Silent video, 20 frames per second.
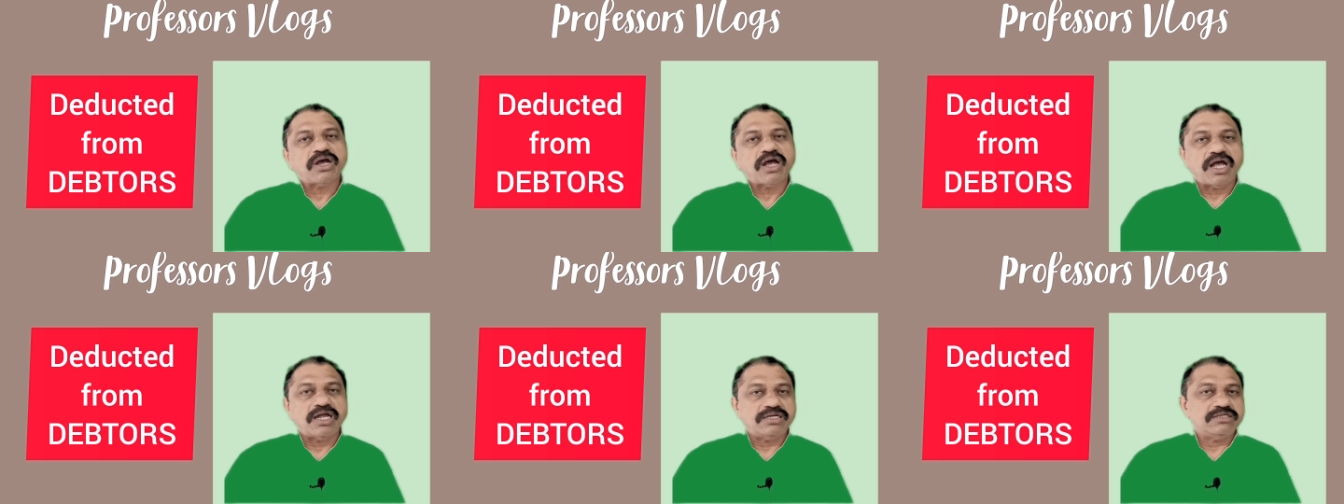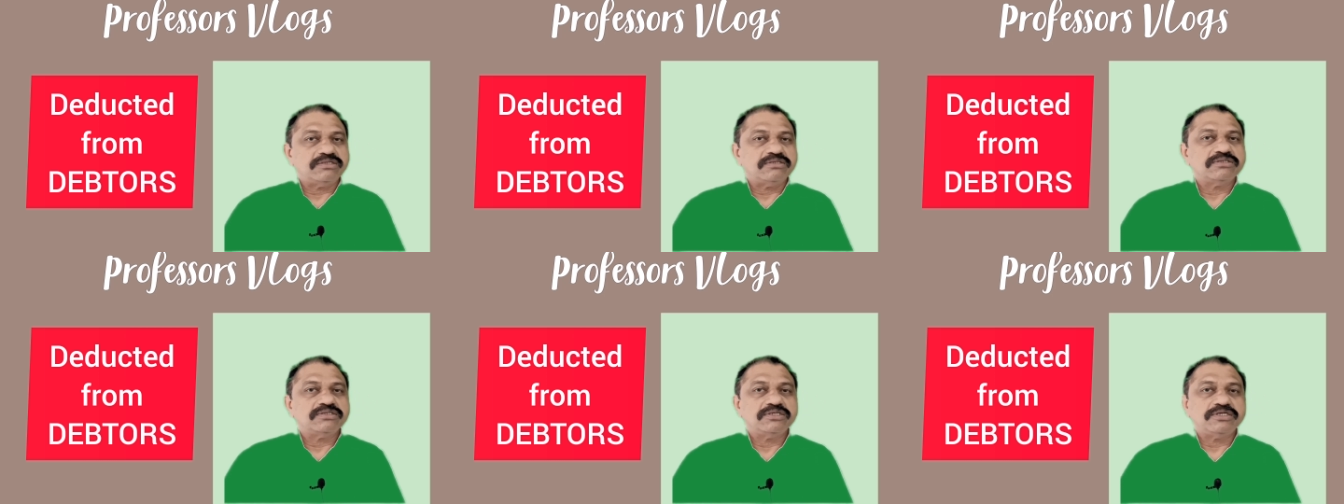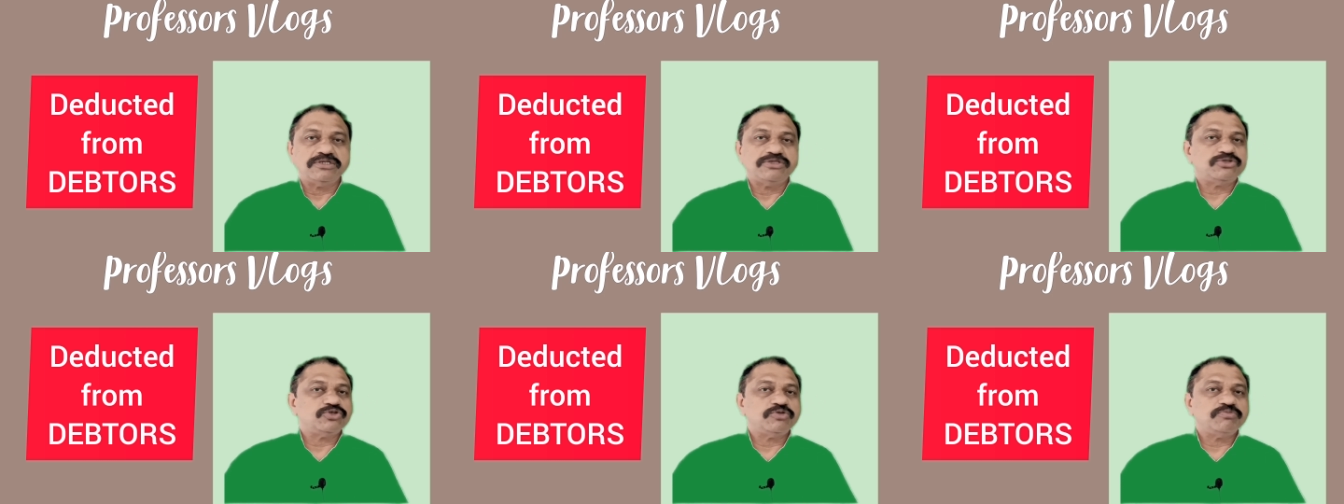and
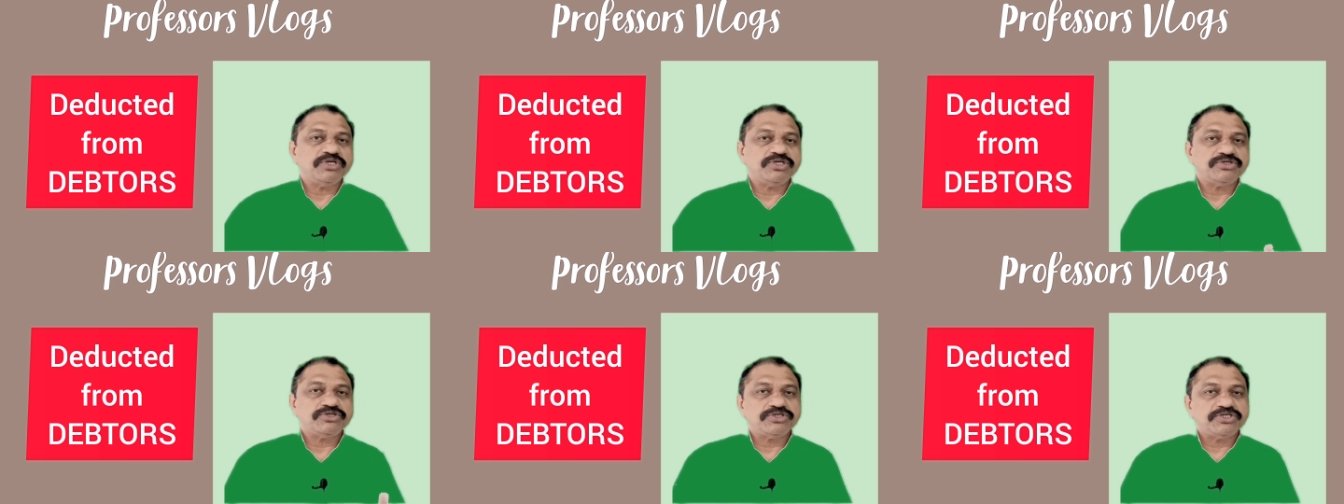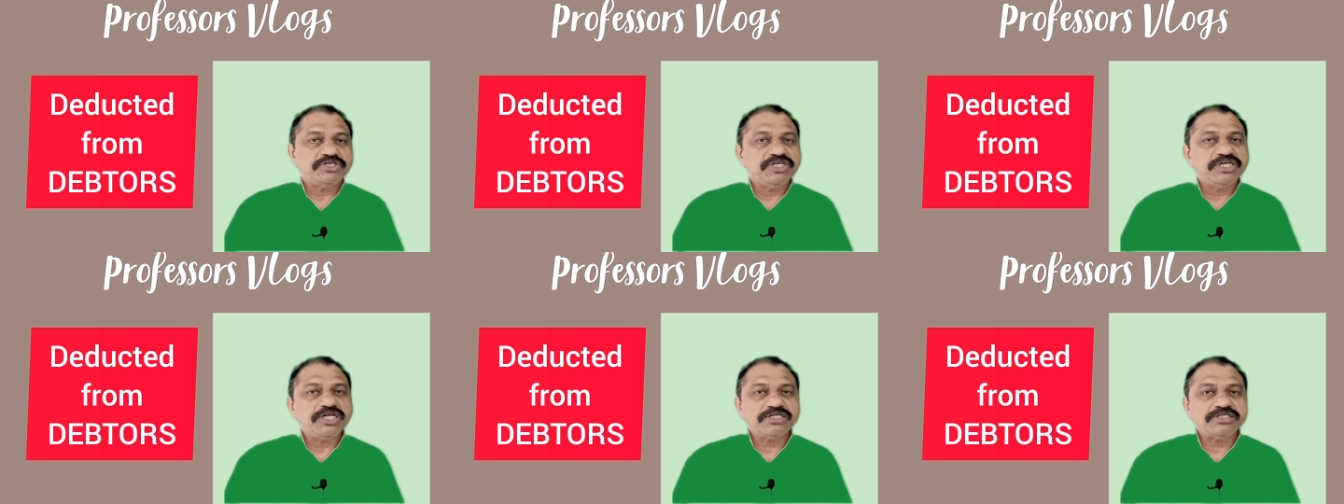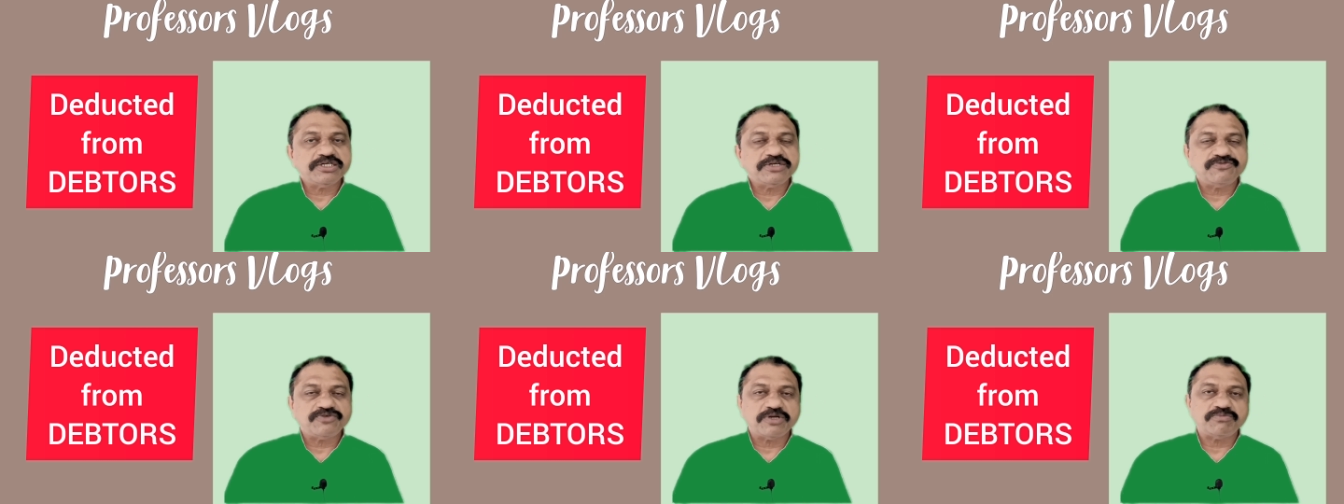it should be
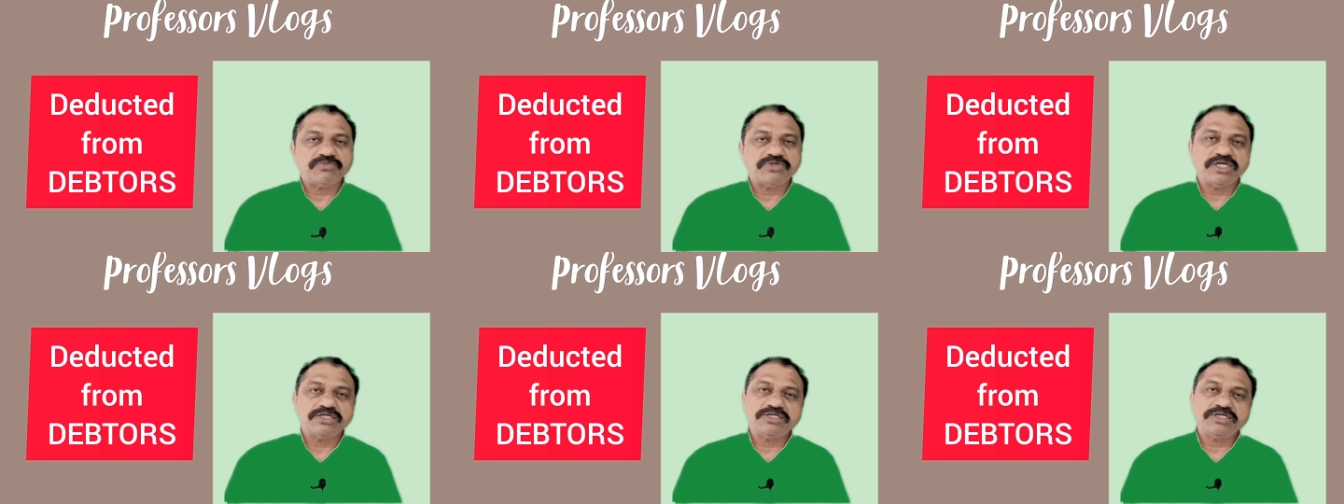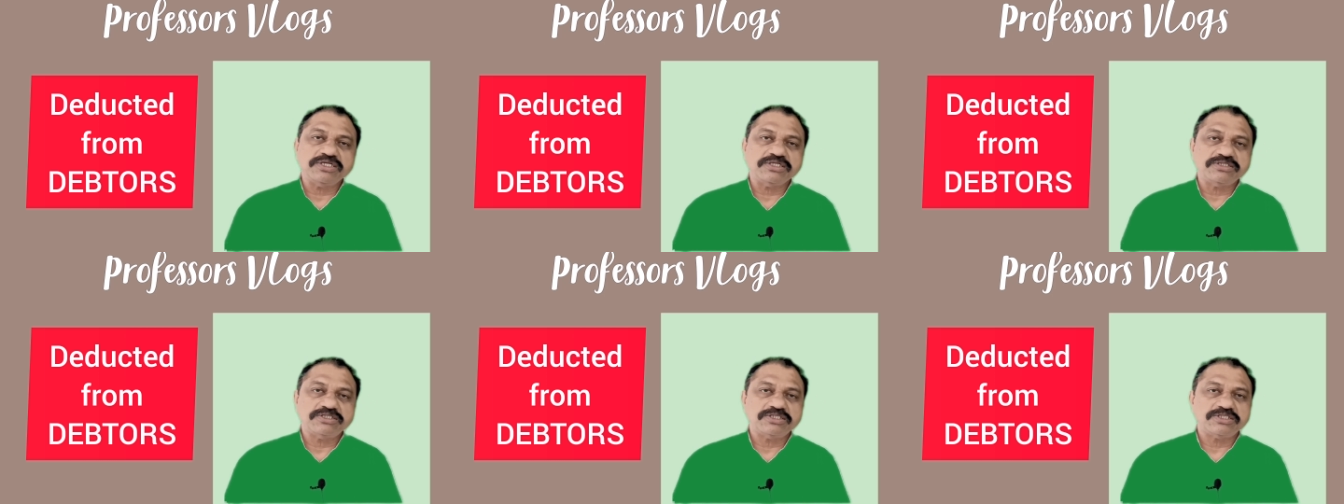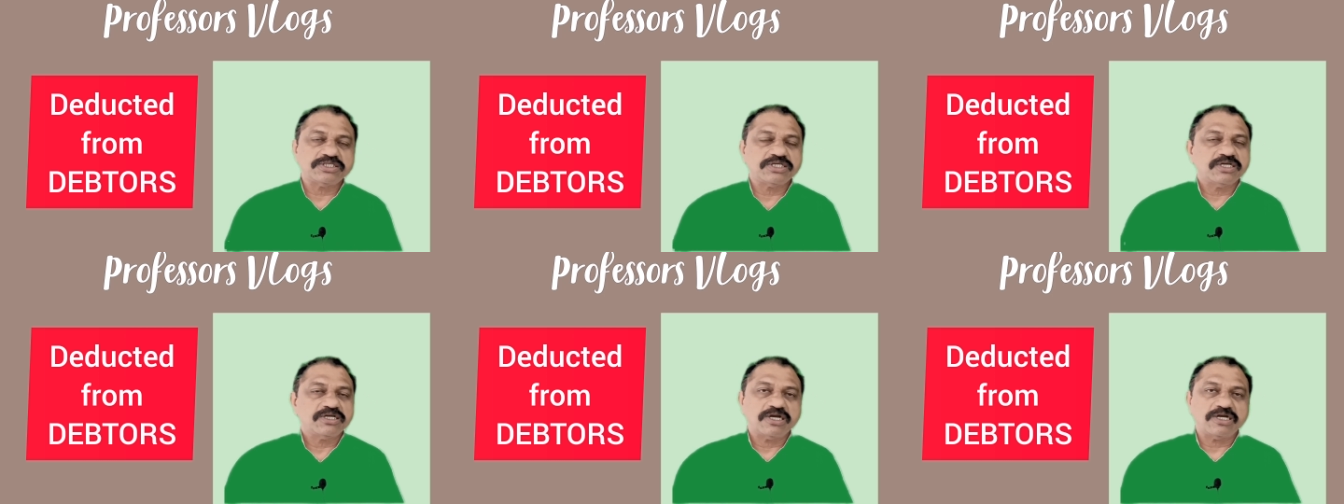deducted from
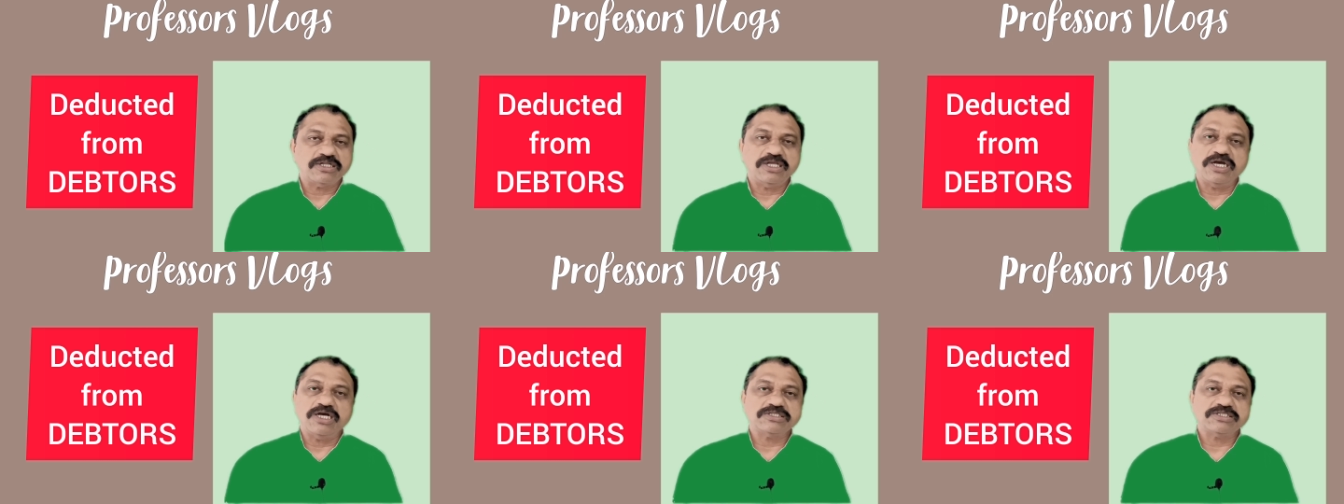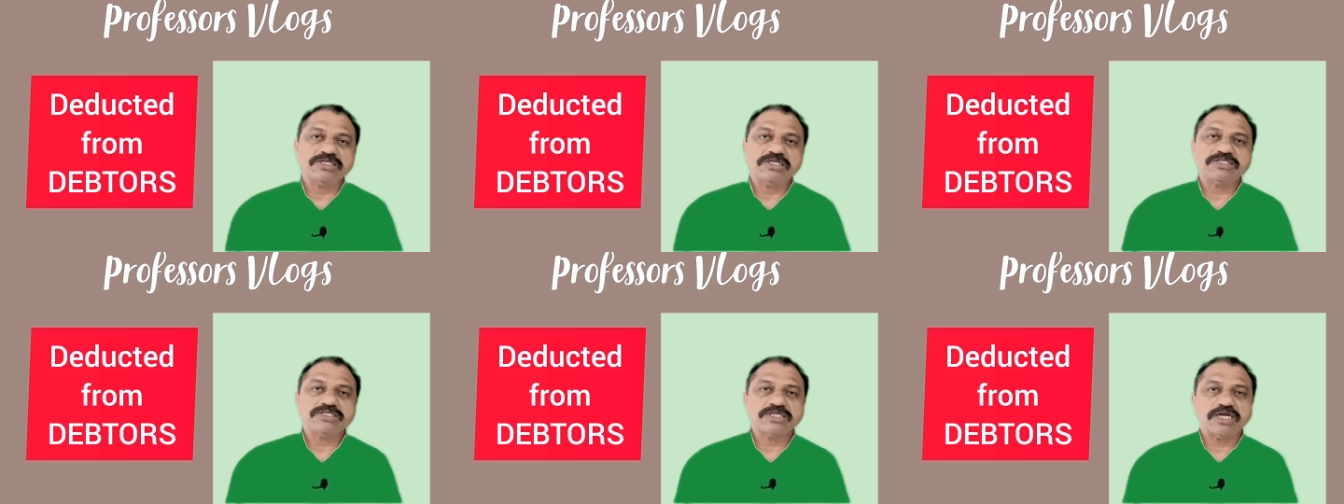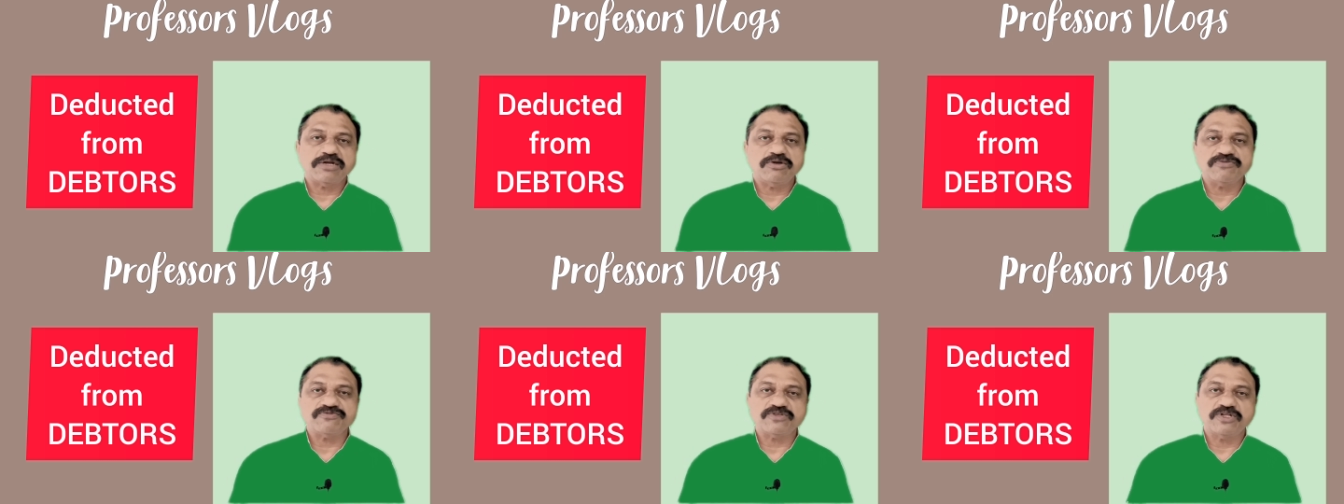debtors at the asset
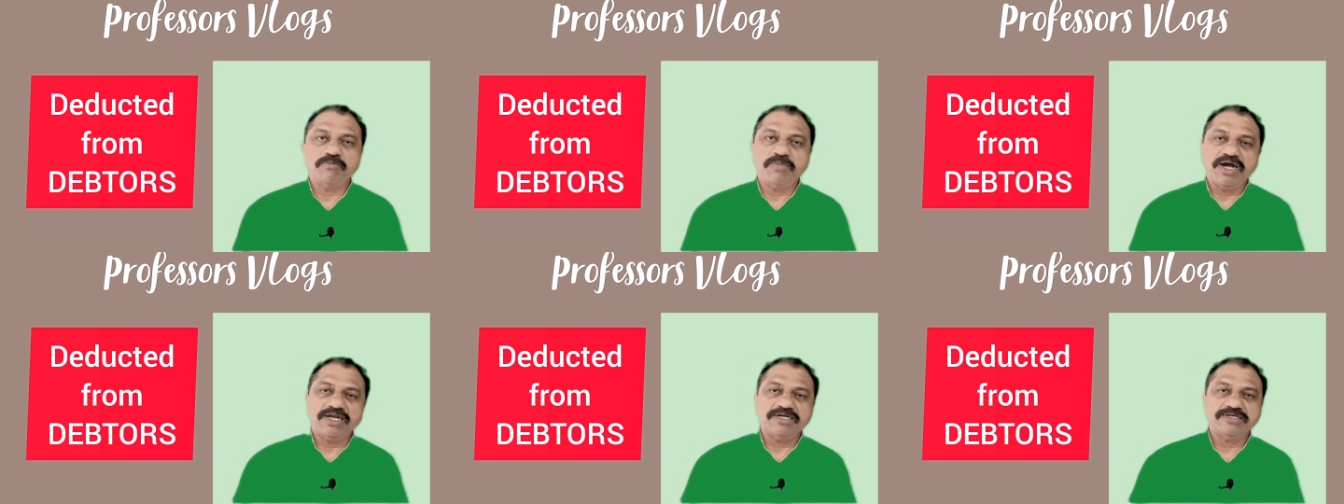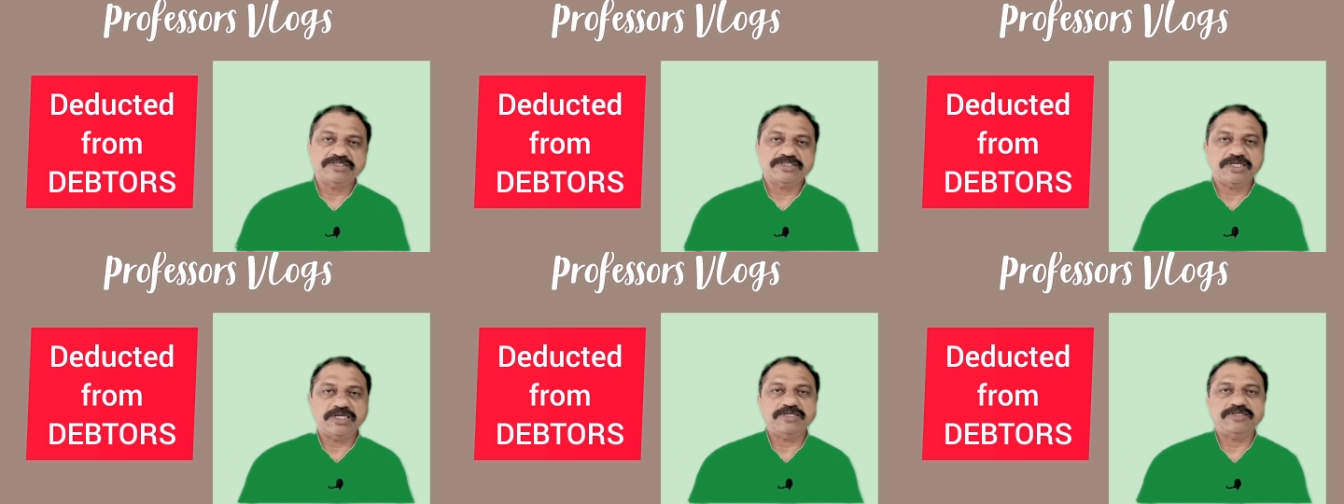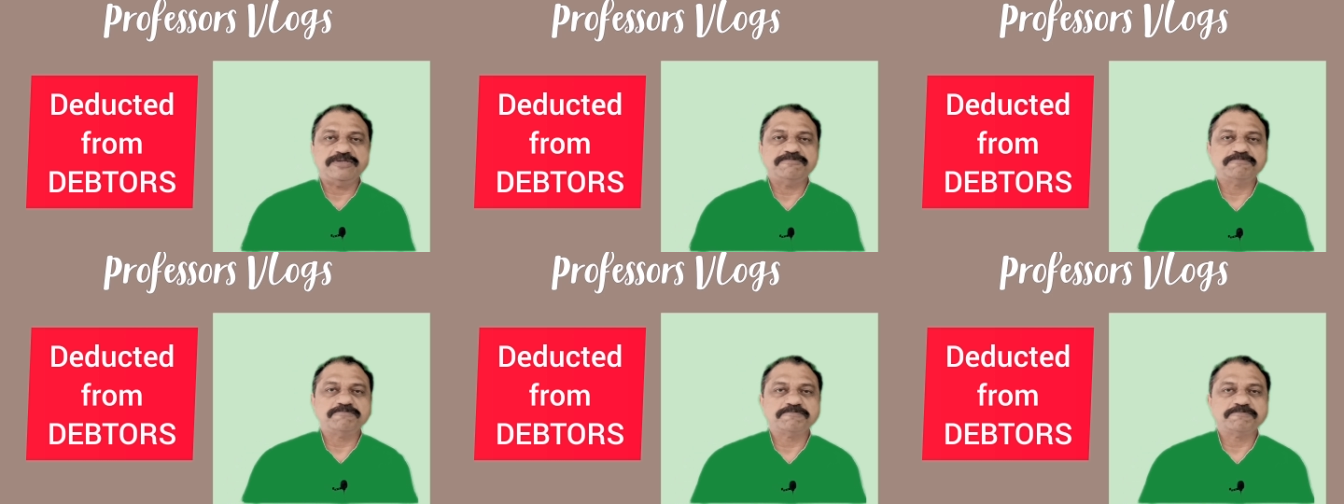side of the balance sheet.